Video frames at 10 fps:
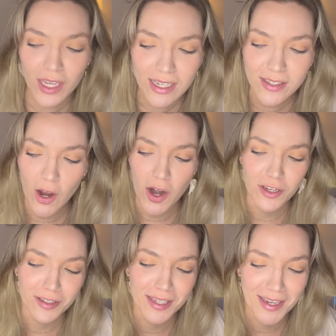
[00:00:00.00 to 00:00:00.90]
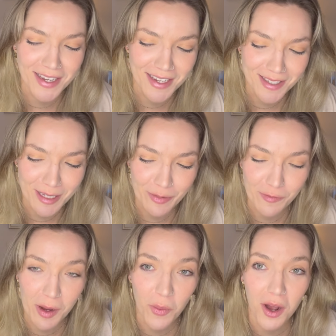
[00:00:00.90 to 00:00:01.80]
Sorry, just taking a sip
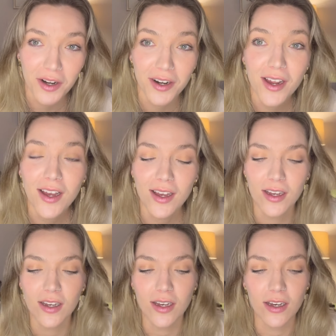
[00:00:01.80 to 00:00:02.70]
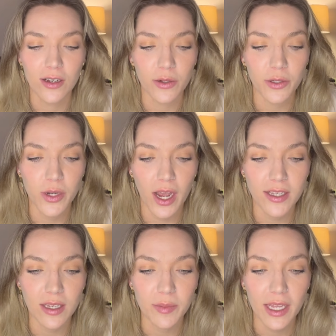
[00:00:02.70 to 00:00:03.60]
of my water. Oh, you
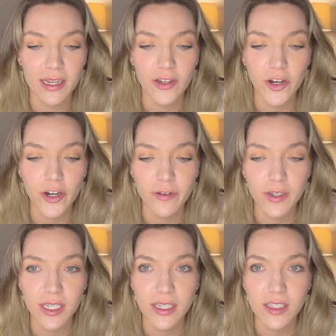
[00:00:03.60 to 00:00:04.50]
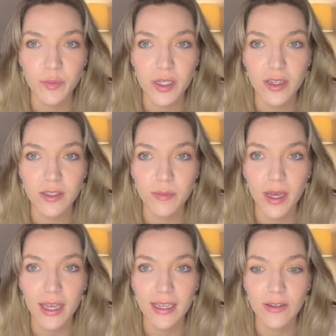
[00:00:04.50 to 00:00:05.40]
guys, I'm getting nervous because
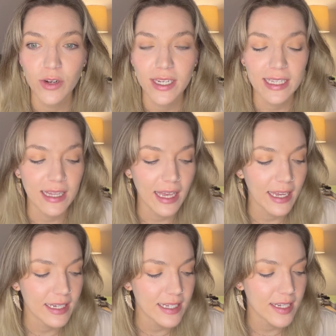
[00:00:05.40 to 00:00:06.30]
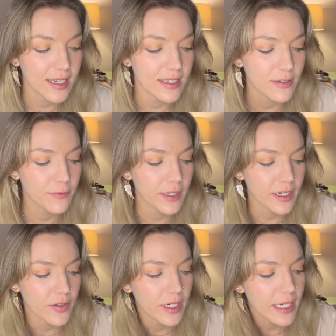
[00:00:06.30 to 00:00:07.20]
my ring light is
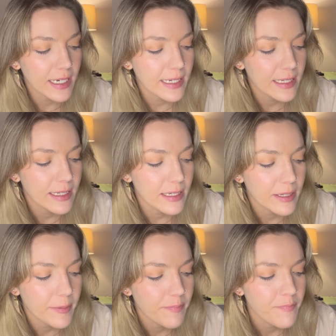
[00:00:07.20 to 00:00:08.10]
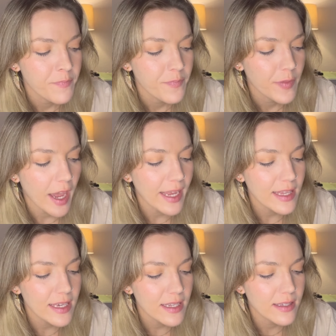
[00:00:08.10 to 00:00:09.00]
flickering. I
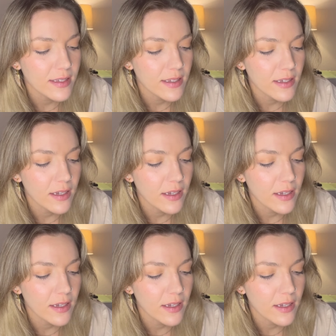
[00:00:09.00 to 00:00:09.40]
think it's